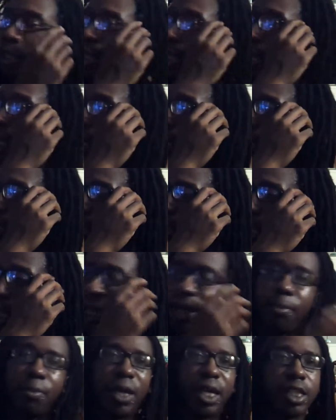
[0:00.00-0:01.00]
And
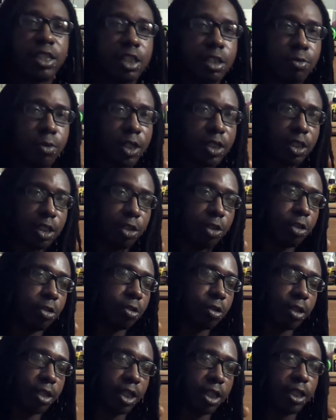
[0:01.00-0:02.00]
Ant-Man just wasn't
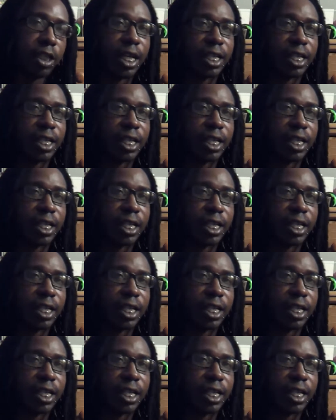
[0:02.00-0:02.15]
doing it.